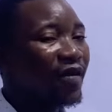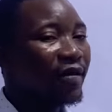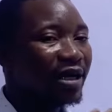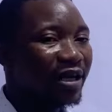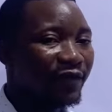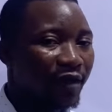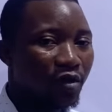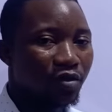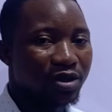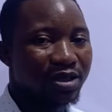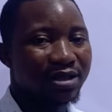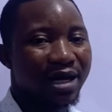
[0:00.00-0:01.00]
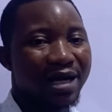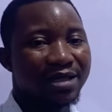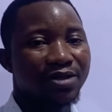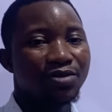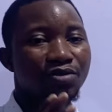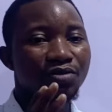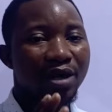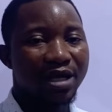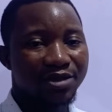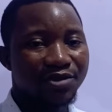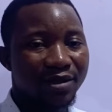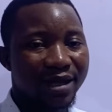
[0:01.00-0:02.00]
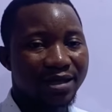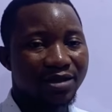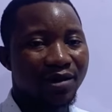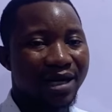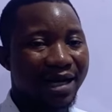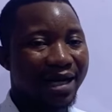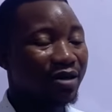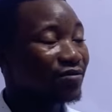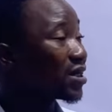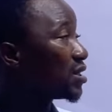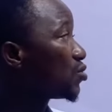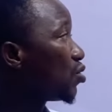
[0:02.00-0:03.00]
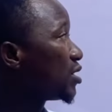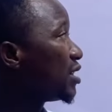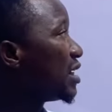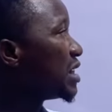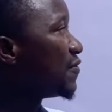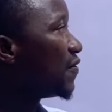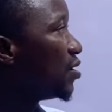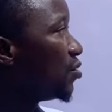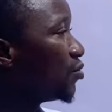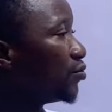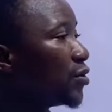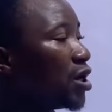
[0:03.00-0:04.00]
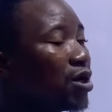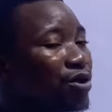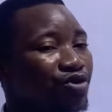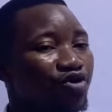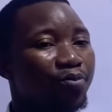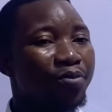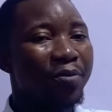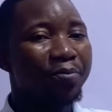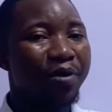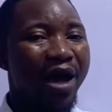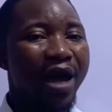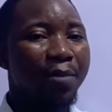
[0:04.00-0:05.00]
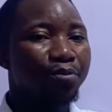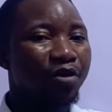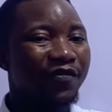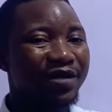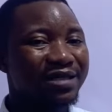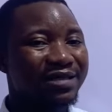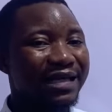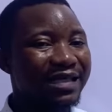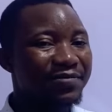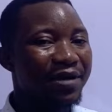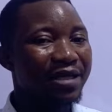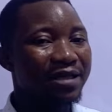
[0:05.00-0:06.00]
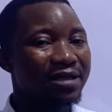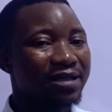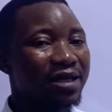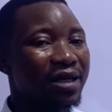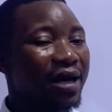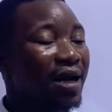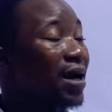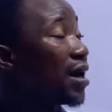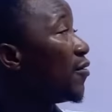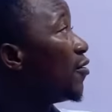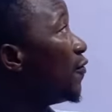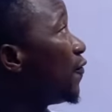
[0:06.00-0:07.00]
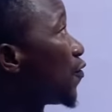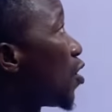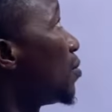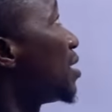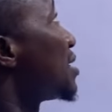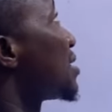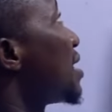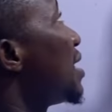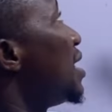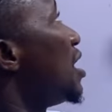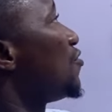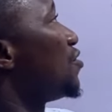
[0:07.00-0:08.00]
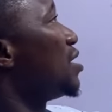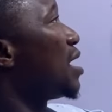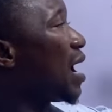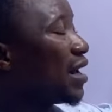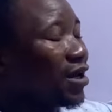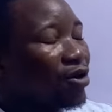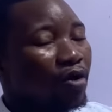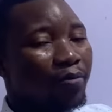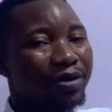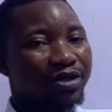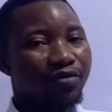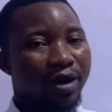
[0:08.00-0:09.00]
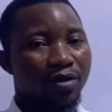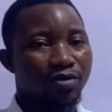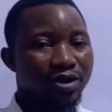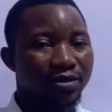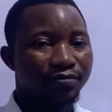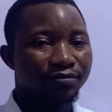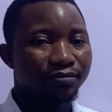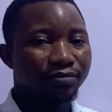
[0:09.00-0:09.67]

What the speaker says: very difficult as you, a student or an accountant watching this video, to prepare a profit statement from the single entry and incomplete records.